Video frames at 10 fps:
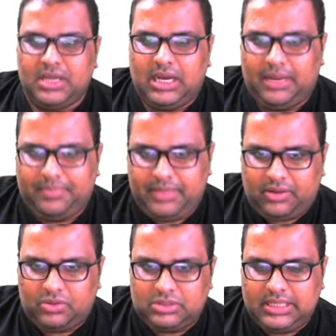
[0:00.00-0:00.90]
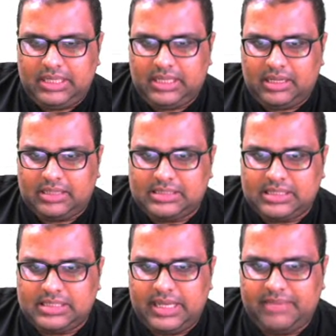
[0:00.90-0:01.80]
Ab dekho, see here the
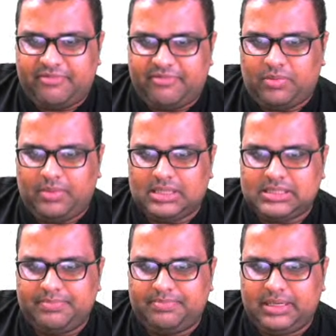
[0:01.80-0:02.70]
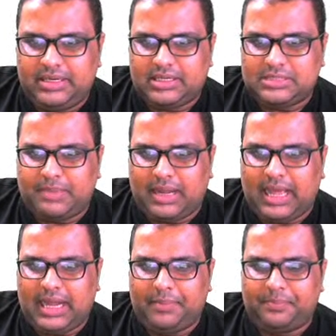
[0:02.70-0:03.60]
same formula, simple interest per
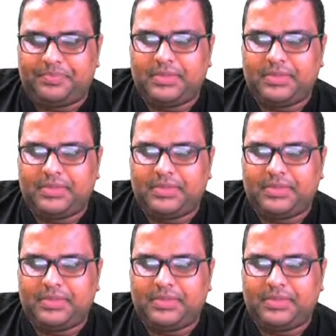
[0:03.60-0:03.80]
annum.